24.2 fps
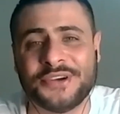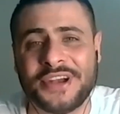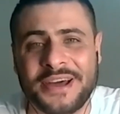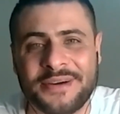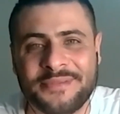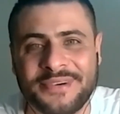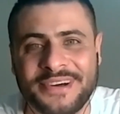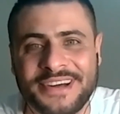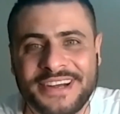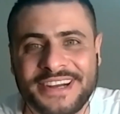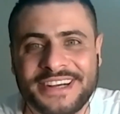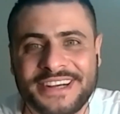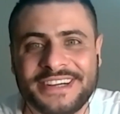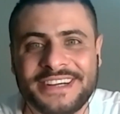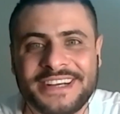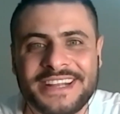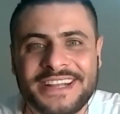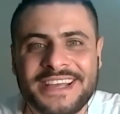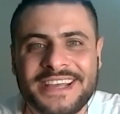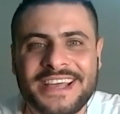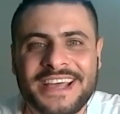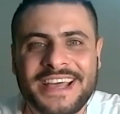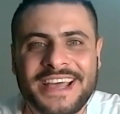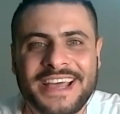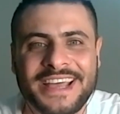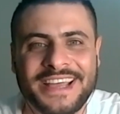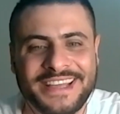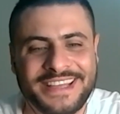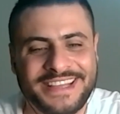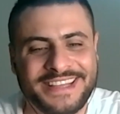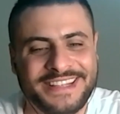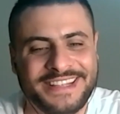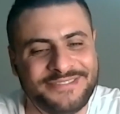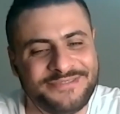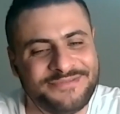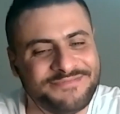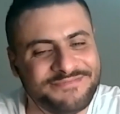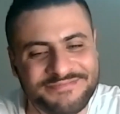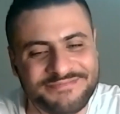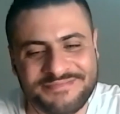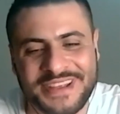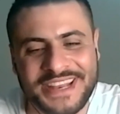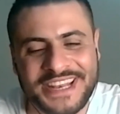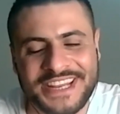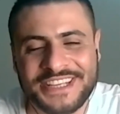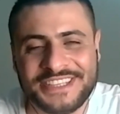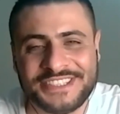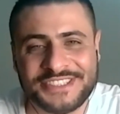grammar and
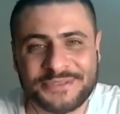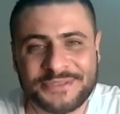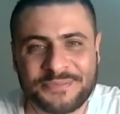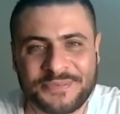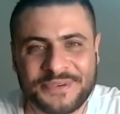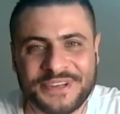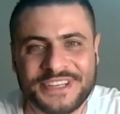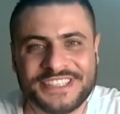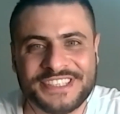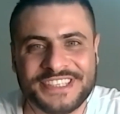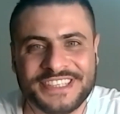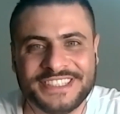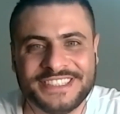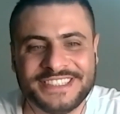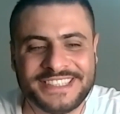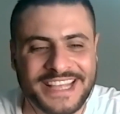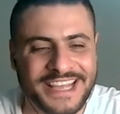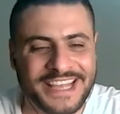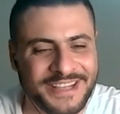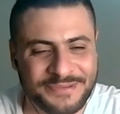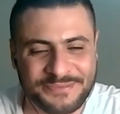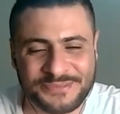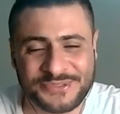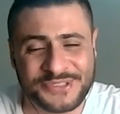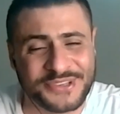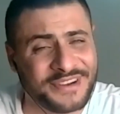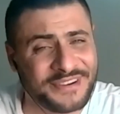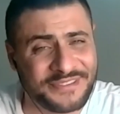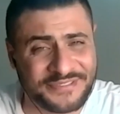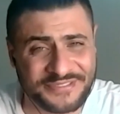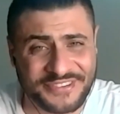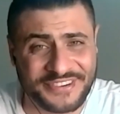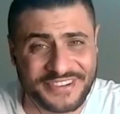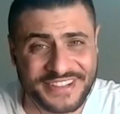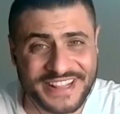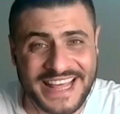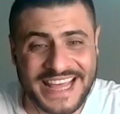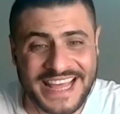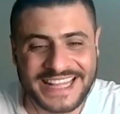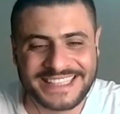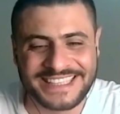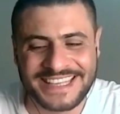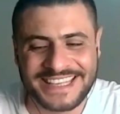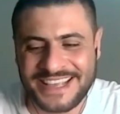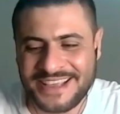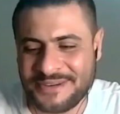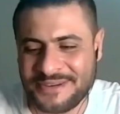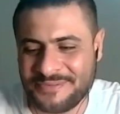many expressions. I'm sorry for
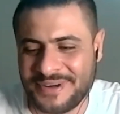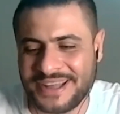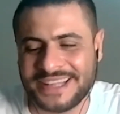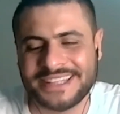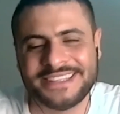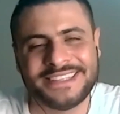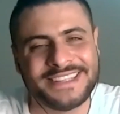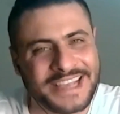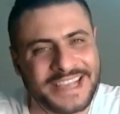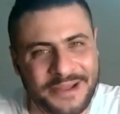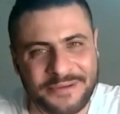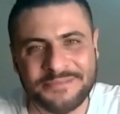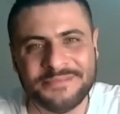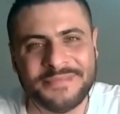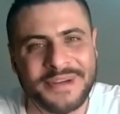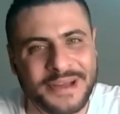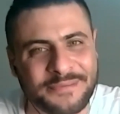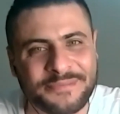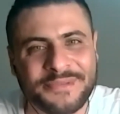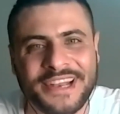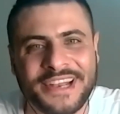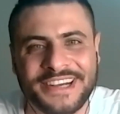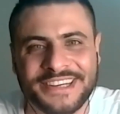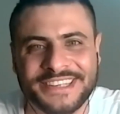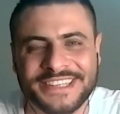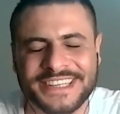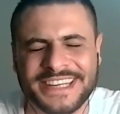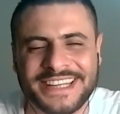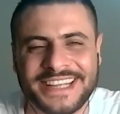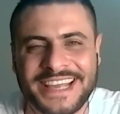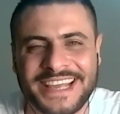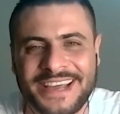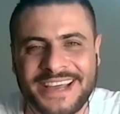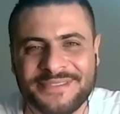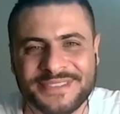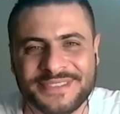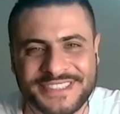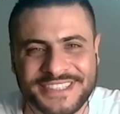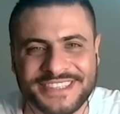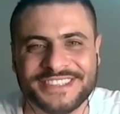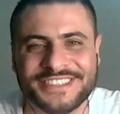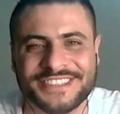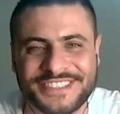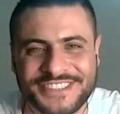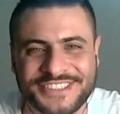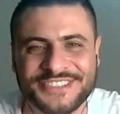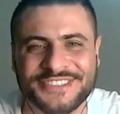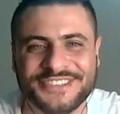that, but I'm learning. I'm
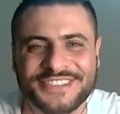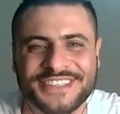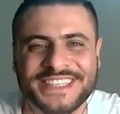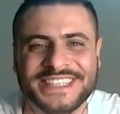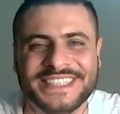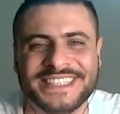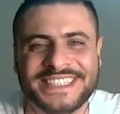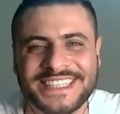still a student.